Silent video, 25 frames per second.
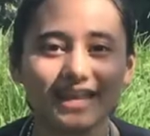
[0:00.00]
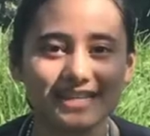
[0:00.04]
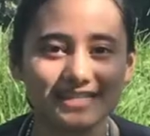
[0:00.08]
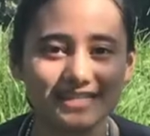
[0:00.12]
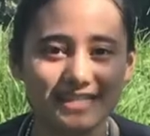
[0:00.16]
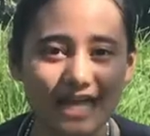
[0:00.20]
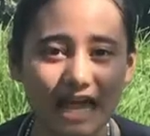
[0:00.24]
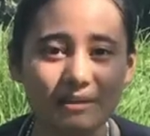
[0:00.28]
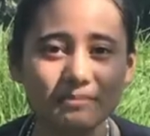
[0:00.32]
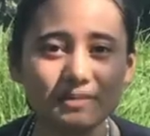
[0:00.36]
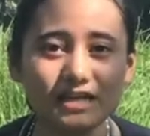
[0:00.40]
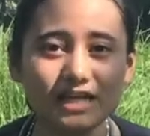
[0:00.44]

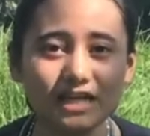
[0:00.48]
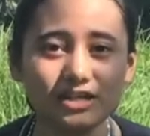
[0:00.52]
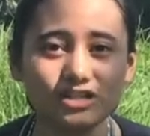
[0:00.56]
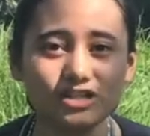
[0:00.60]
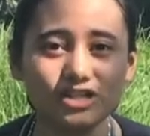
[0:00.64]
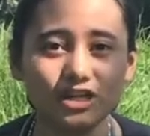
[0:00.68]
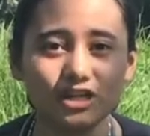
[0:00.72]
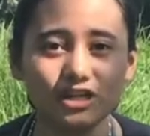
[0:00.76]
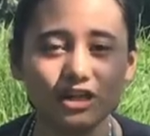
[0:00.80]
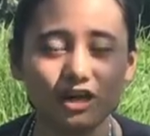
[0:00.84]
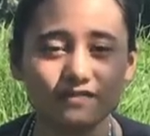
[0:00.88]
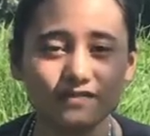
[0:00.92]

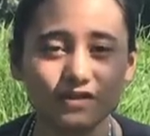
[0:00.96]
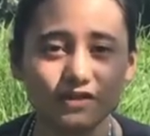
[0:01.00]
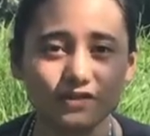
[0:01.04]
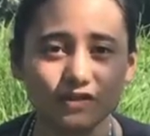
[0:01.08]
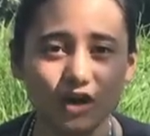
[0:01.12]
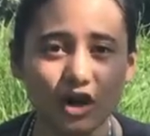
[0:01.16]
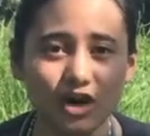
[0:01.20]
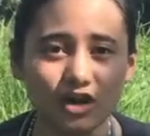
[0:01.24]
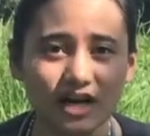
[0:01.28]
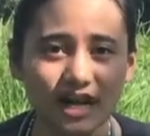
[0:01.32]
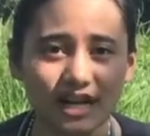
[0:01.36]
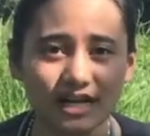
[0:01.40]
examination of the
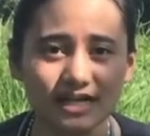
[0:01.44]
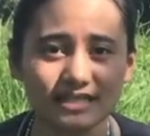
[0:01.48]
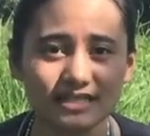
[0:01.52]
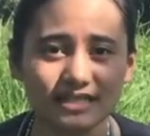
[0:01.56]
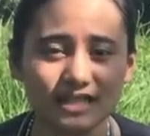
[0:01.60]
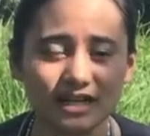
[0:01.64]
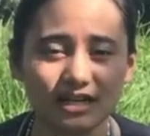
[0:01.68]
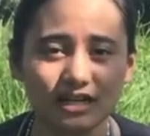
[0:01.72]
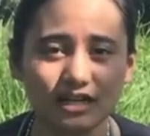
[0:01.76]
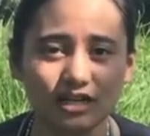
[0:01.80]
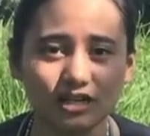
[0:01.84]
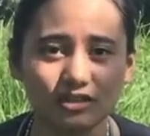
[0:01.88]
thorax
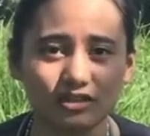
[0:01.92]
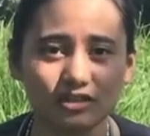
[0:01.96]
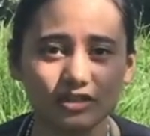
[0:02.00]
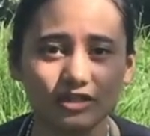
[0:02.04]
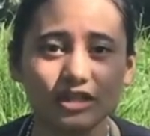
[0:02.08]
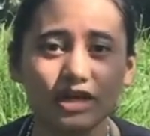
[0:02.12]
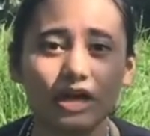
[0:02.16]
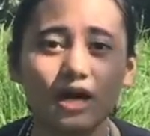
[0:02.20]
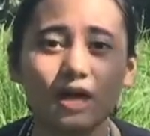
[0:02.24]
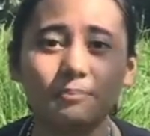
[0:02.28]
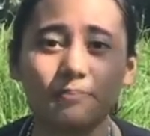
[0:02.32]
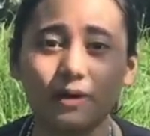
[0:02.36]
include
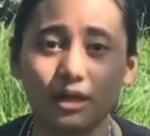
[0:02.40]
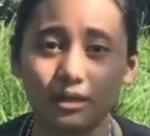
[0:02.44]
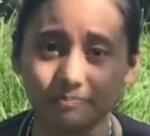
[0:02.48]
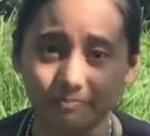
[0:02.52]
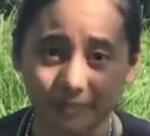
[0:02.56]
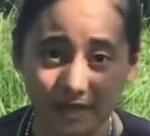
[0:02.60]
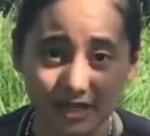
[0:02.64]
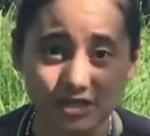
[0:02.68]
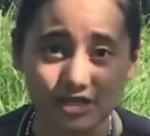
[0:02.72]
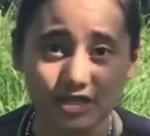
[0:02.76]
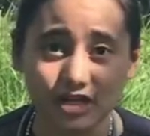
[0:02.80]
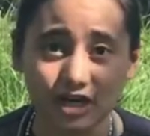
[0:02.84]

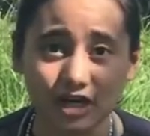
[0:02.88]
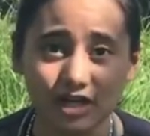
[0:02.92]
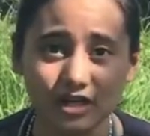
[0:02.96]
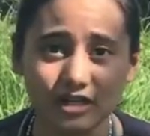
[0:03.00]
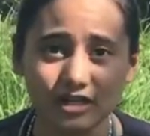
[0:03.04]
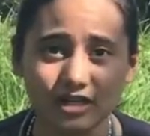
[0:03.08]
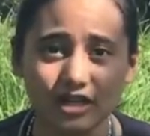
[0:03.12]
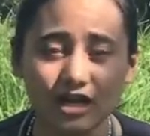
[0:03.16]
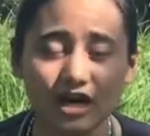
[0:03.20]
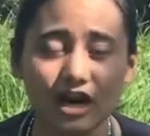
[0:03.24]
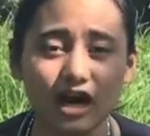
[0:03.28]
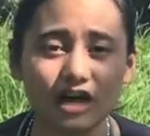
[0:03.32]
palpation,